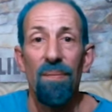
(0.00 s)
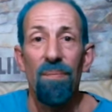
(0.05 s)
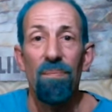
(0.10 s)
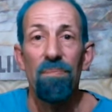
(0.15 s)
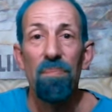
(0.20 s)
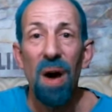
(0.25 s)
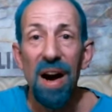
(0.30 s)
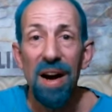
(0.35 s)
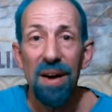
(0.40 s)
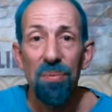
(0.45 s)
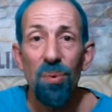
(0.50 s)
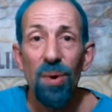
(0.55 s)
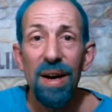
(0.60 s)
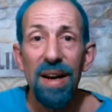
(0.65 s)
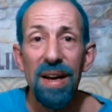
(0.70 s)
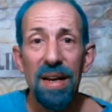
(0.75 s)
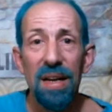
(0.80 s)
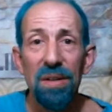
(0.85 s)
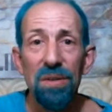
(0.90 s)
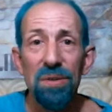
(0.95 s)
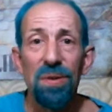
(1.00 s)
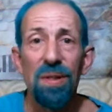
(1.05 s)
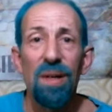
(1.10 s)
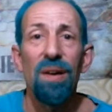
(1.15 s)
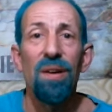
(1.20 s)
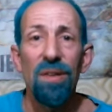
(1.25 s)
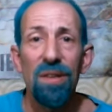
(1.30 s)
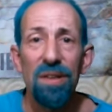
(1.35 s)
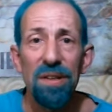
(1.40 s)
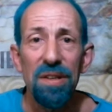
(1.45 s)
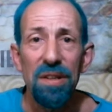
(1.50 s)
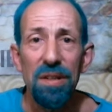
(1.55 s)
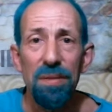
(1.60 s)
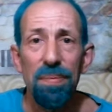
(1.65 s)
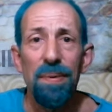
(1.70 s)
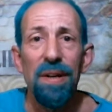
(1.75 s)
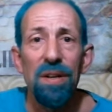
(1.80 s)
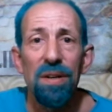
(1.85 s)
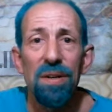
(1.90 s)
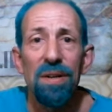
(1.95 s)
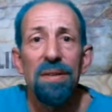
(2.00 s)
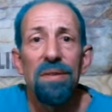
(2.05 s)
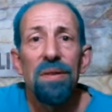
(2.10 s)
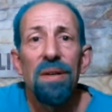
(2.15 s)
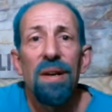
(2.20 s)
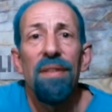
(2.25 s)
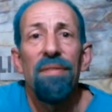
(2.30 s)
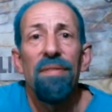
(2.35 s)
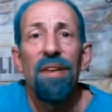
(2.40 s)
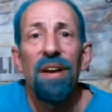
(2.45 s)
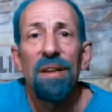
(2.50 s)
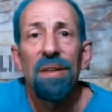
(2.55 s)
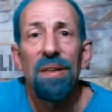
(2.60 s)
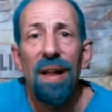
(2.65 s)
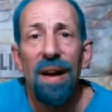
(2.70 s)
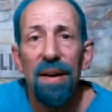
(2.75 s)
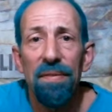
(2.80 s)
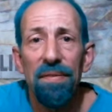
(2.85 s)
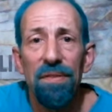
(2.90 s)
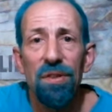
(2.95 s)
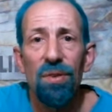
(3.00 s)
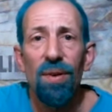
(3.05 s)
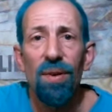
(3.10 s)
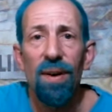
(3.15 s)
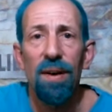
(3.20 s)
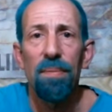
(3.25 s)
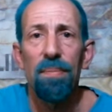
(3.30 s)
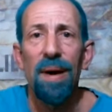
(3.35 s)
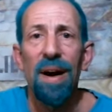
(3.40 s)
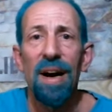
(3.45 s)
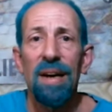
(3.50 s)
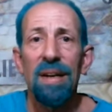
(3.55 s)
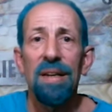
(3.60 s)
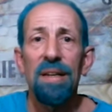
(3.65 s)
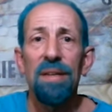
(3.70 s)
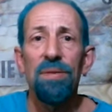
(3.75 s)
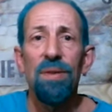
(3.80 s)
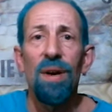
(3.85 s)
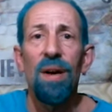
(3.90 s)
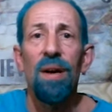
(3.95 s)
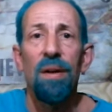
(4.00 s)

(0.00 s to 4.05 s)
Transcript: by which the Holy Spirit is giving life to our bodies.